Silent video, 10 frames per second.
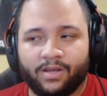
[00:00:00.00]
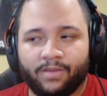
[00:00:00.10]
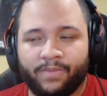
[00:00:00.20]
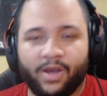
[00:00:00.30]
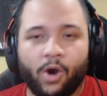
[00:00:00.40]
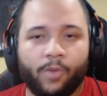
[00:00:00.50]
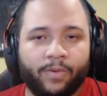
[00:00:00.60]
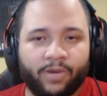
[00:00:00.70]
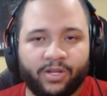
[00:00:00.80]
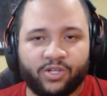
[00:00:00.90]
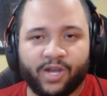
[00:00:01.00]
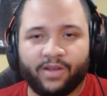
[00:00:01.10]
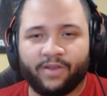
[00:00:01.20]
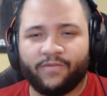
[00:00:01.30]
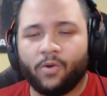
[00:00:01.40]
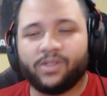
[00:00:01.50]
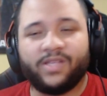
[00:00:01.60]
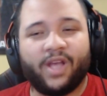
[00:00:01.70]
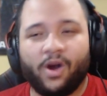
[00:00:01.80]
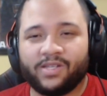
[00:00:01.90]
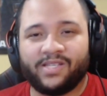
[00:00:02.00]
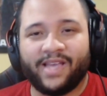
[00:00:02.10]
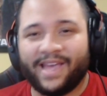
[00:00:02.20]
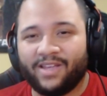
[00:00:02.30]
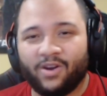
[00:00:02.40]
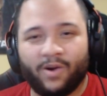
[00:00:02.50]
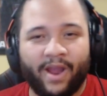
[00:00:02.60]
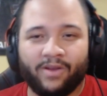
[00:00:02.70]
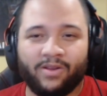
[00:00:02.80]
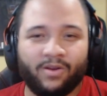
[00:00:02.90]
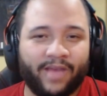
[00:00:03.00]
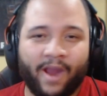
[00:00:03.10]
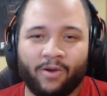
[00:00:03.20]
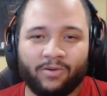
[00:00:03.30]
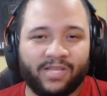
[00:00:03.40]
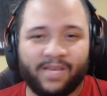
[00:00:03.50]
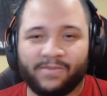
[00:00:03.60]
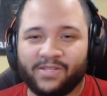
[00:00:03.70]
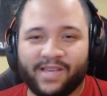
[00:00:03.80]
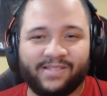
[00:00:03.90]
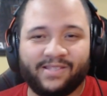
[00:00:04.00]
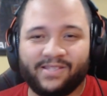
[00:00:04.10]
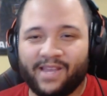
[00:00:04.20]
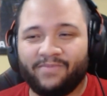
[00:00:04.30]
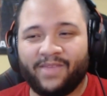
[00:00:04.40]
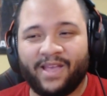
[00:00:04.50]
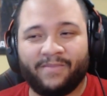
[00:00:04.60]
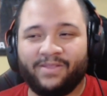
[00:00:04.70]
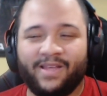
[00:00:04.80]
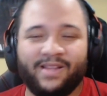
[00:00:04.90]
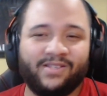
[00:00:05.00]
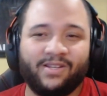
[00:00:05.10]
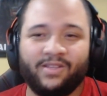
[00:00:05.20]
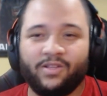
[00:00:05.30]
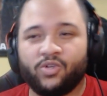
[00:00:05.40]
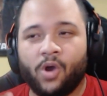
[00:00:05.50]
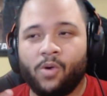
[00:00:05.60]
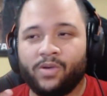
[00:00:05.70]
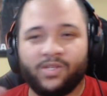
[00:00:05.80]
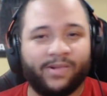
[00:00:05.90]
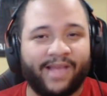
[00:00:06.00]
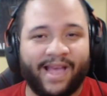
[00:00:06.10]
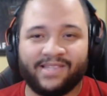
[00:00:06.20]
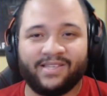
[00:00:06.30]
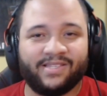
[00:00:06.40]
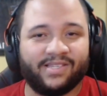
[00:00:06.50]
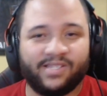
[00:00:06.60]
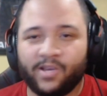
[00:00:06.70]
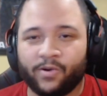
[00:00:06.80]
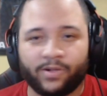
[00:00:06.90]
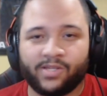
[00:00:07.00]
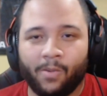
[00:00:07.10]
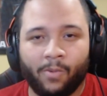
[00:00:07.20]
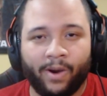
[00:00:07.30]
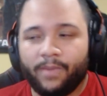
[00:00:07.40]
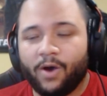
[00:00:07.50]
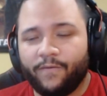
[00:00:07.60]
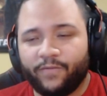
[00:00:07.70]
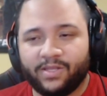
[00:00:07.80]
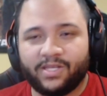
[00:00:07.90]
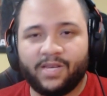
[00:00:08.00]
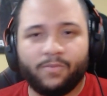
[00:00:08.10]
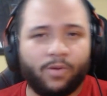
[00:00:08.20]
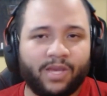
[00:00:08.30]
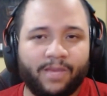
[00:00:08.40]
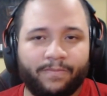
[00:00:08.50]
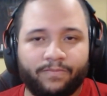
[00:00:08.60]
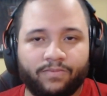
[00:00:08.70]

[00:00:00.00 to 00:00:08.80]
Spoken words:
be open with each other. Of course, they all say that. The Arrow team says the same thing, but then suddenly there's always someone that has at least a secret somewhere. But hopefully, the team won't keep